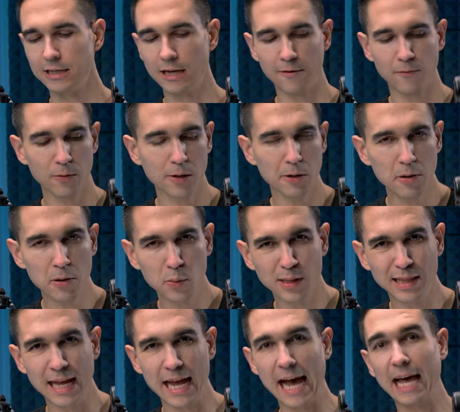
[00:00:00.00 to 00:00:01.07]
Now, if we're going
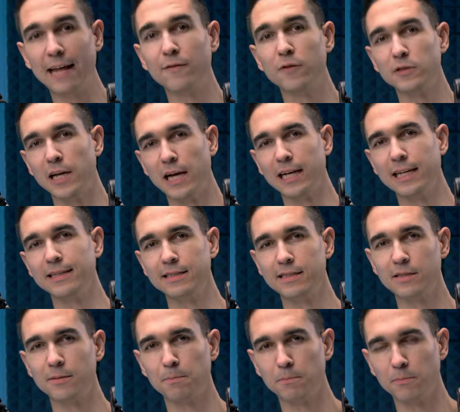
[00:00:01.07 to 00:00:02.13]
with
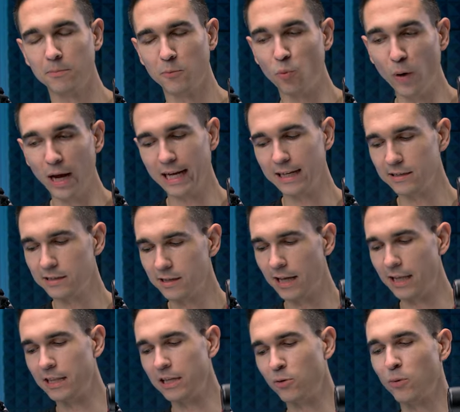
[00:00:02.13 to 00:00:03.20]
advertised weight,
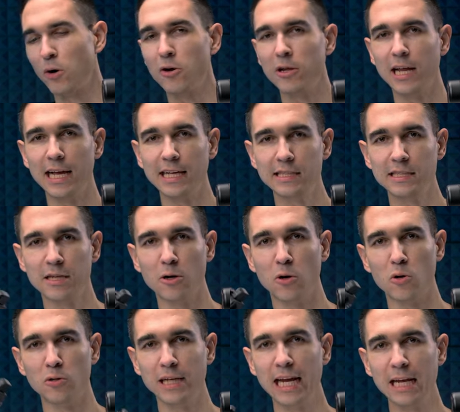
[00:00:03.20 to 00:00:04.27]
then the Ronin S can
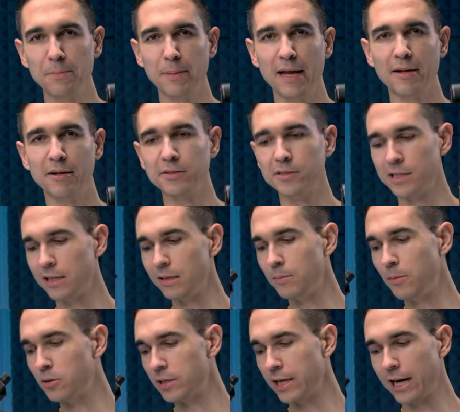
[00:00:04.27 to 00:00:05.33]
hold 8 pounds and the
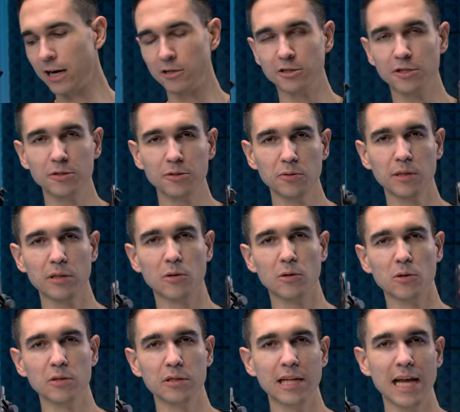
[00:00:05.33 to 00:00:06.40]
Moza Air 2 can
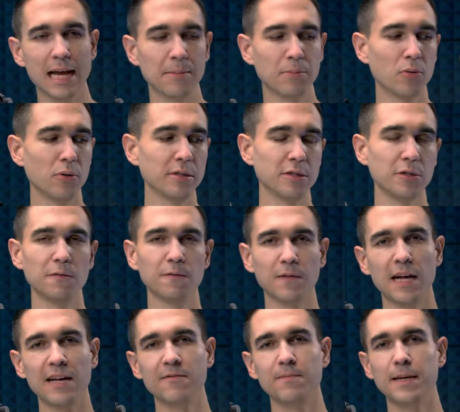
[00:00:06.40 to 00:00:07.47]
hold
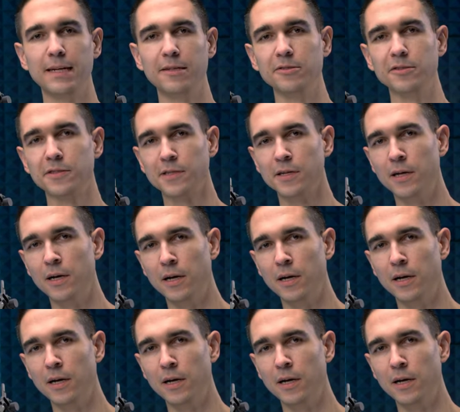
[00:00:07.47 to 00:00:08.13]
9.25 pounds.